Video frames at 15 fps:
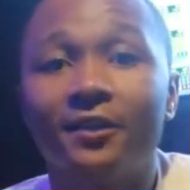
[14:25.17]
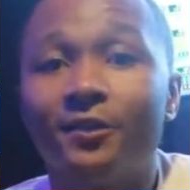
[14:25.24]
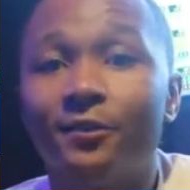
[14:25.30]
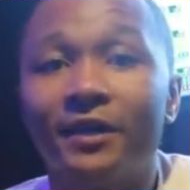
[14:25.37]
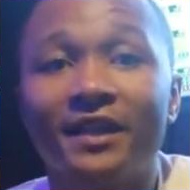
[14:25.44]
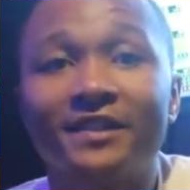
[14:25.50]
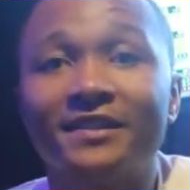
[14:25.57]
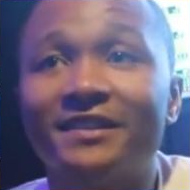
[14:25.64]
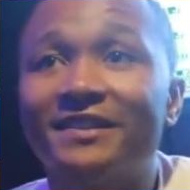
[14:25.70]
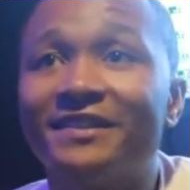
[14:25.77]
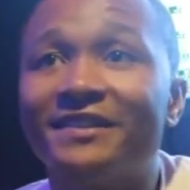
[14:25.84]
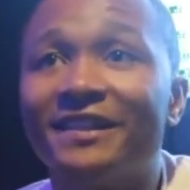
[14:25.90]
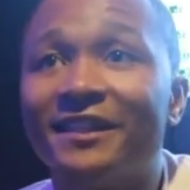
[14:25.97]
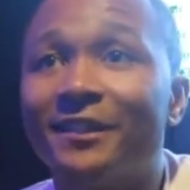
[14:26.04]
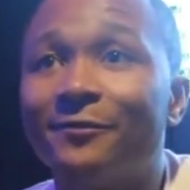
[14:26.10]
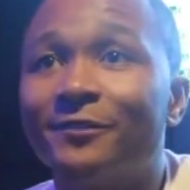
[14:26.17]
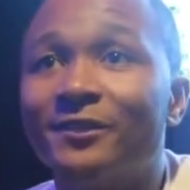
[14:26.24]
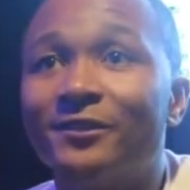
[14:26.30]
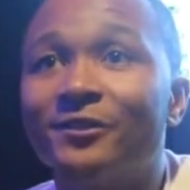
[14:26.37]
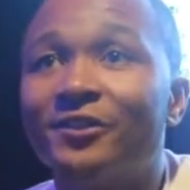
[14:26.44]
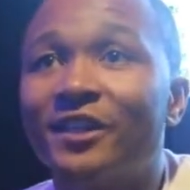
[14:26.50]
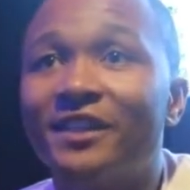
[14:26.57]
oh, I can understand
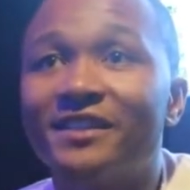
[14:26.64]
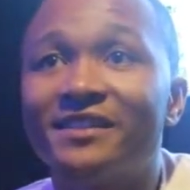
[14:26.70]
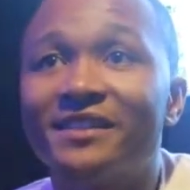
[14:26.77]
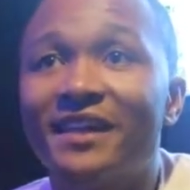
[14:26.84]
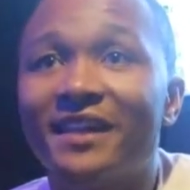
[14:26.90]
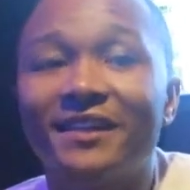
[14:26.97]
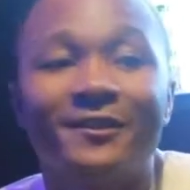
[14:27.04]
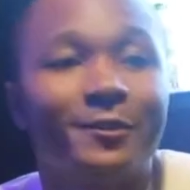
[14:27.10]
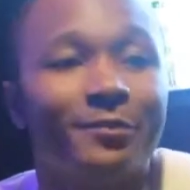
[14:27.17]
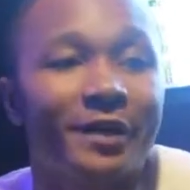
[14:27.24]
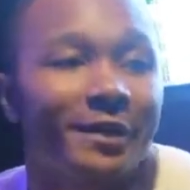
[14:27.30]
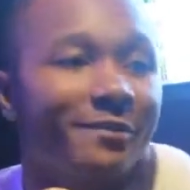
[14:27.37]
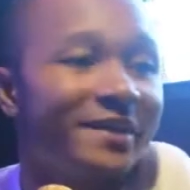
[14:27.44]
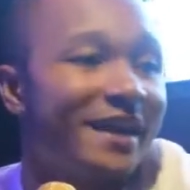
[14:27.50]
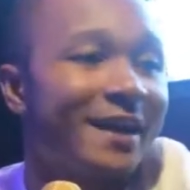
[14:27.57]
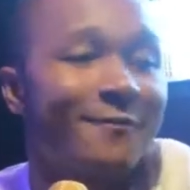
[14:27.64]
what you trying to say, oh, baby,